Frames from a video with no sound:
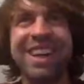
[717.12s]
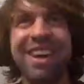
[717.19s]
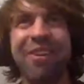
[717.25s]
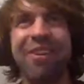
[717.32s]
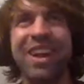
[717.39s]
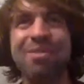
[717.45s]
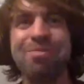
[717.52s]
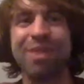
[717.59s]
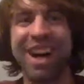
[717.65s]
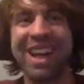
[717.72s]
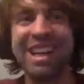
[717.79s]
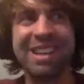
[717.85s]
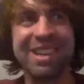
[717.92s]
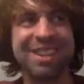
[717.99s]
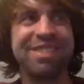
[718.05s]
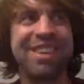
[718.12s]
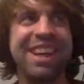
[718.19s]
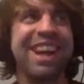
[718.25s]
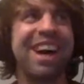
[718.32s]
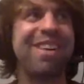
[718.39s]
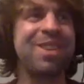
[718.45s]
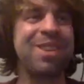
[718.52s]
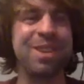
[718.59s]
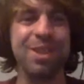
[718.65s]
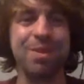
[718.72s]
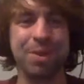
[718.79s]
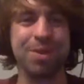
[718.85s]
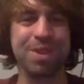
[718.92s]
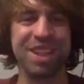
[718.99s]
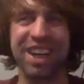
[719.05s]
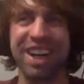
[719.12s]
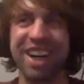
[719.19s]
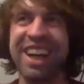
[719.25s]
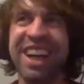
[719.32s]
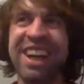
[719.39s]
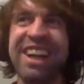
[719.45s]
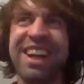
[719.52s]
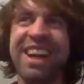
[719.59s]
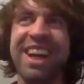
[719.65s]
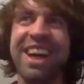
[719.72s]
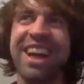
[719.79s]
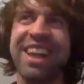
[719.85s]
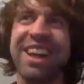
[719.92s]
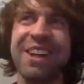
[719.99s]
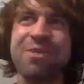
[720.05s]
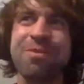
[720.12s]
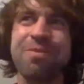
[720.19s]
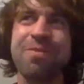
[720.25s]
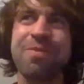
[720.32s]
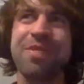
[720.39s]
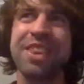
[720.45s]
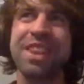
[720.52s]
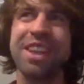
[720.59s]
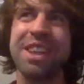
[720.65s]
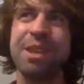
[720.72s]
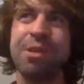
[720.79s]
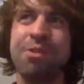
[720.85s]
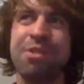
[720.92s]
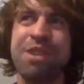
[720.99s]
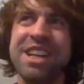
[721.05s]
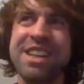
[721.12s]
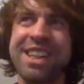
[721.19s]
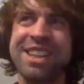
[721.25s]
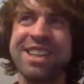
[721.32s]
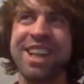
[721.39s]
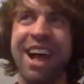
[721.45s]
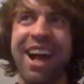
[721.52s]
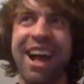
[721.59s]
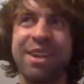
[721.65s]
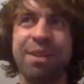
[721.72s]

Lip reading: you think back, you just think, how stupid was I? And like there were things he said